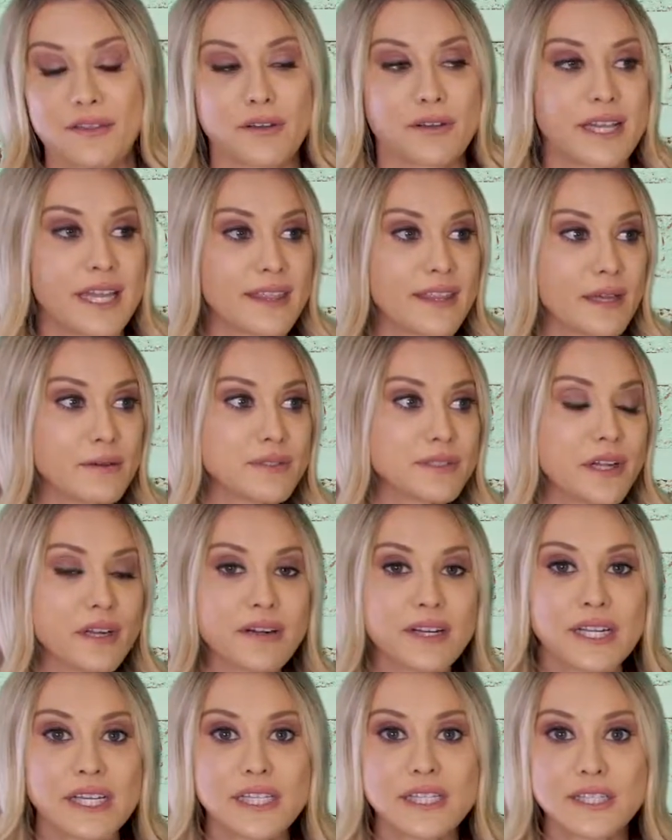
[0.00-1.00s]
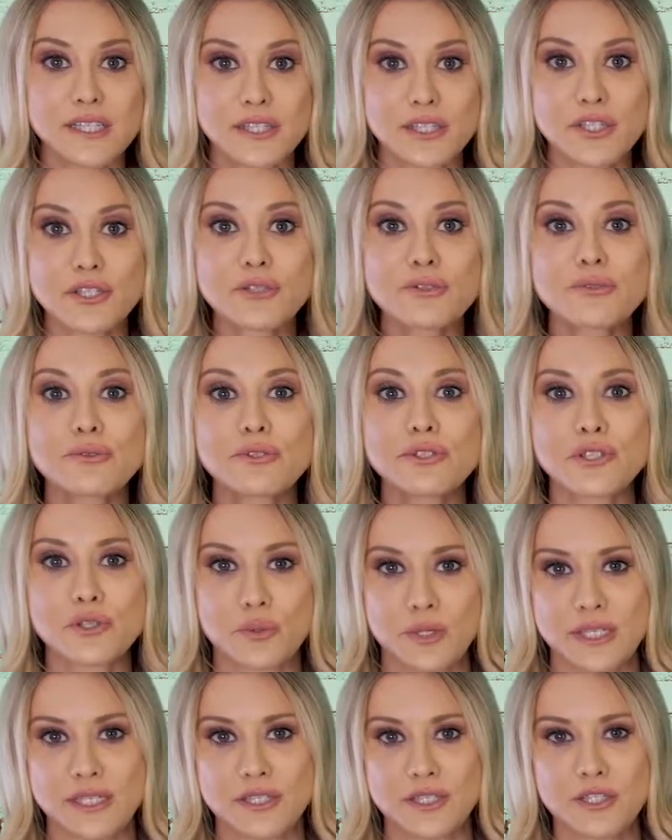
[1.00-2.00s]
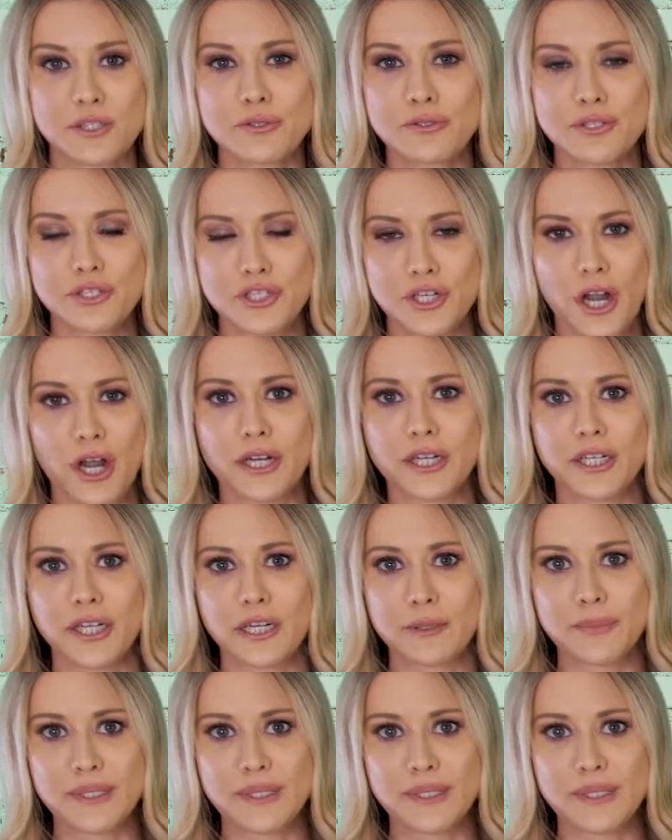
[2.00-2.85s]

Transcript: Okay, that was already a huge twist, huge shocker,